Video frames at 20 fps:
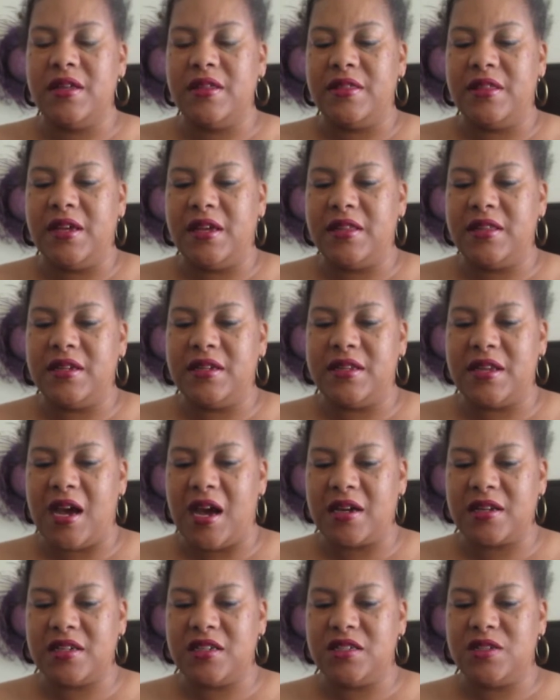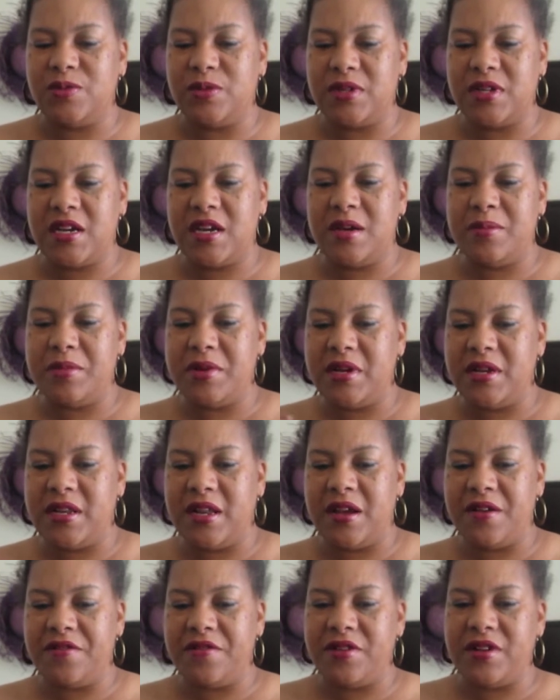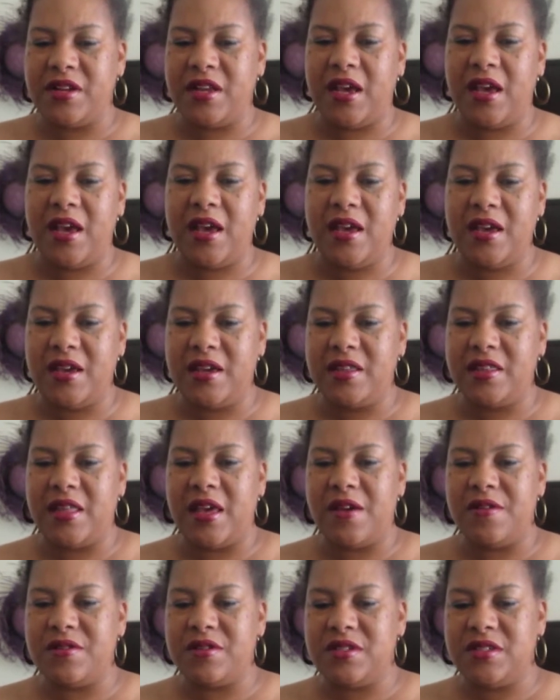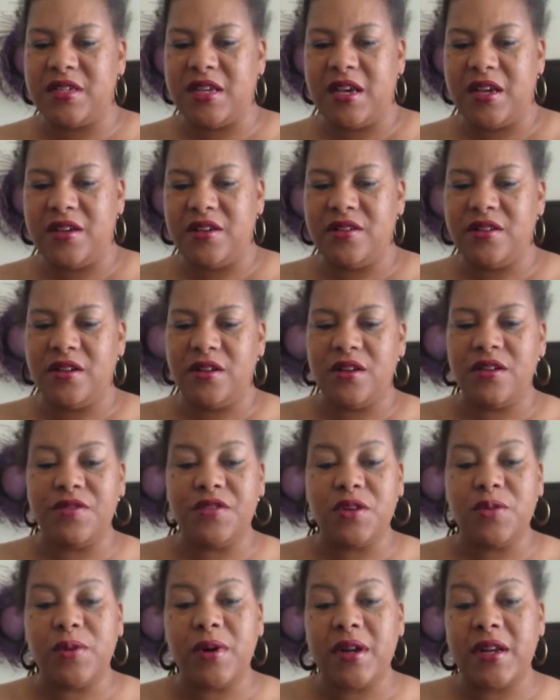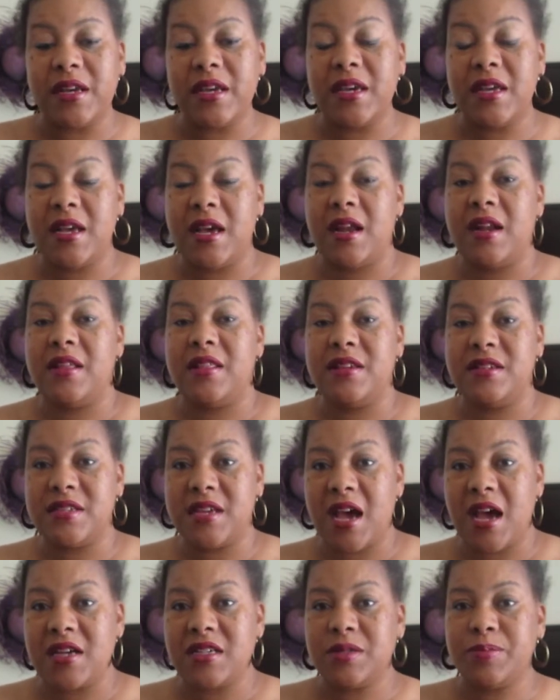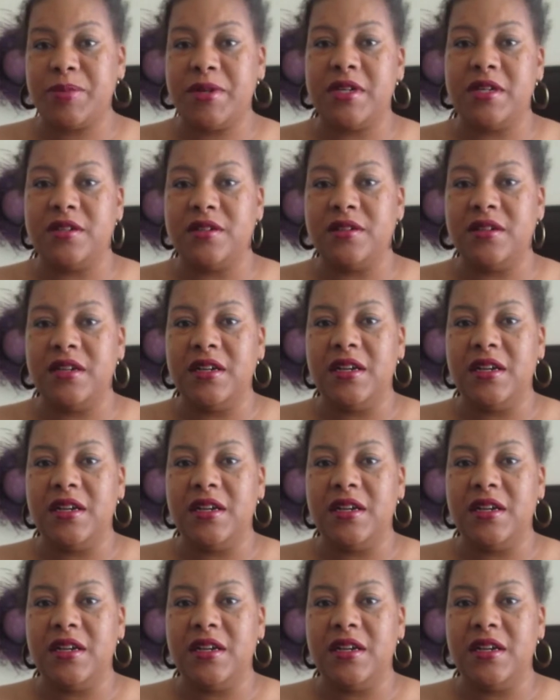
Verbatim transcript: Then the doctors would come in every day and they would say, you know, if you want to get out of this hospital,